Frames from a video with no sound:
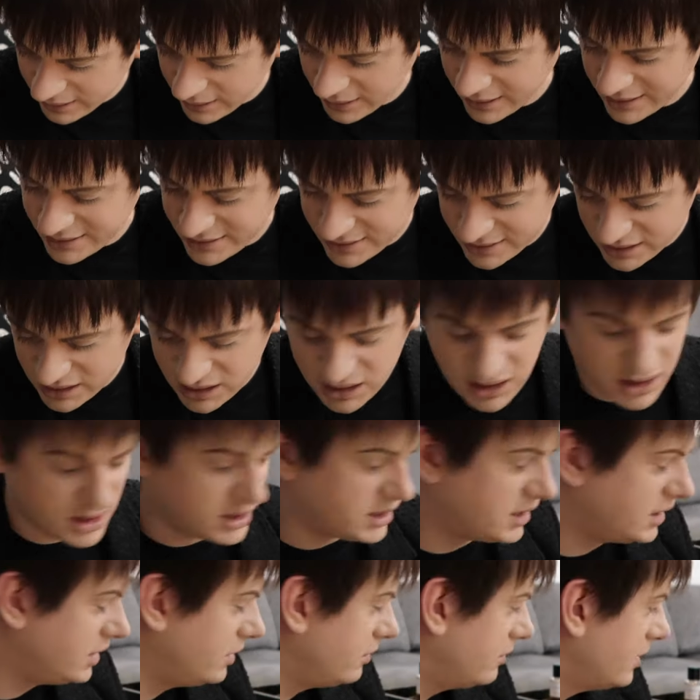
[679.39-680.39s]
it's
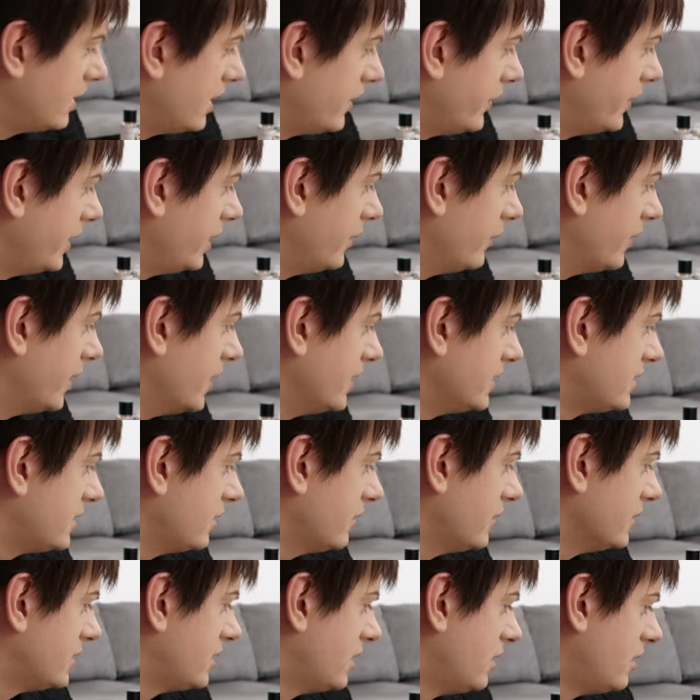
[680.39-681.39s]
discontinued now anyway,
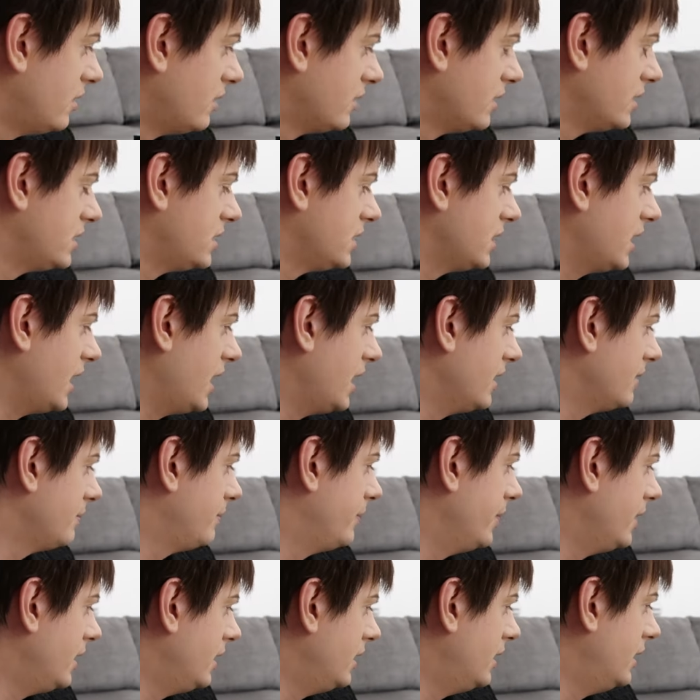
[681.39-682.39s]
so it's harder to get,
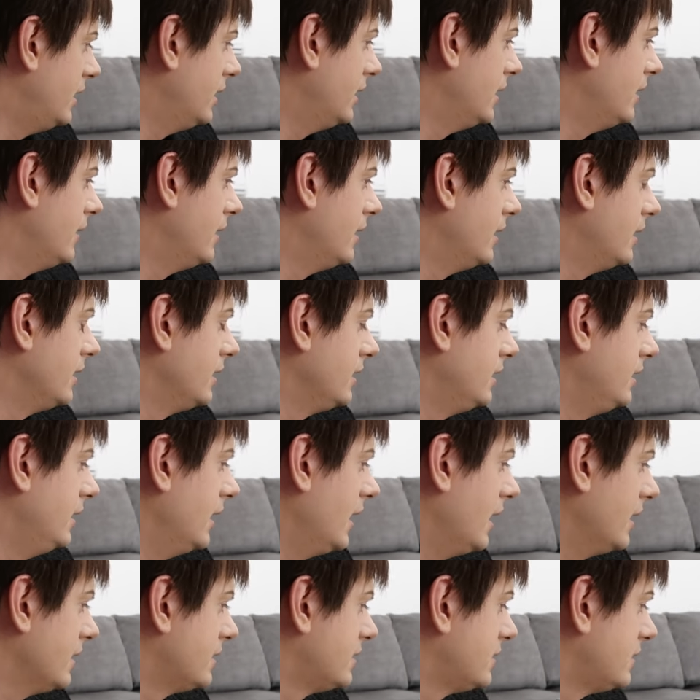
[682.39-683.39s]
but
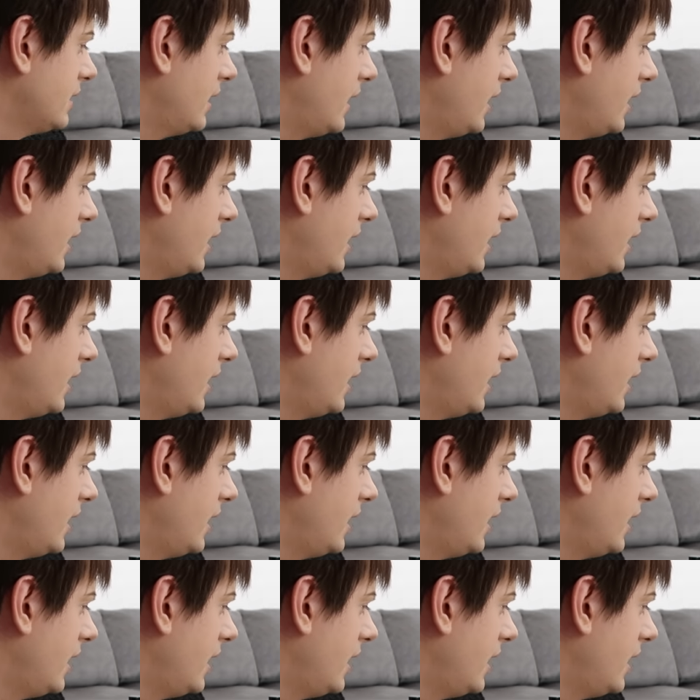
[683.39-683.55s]
yes.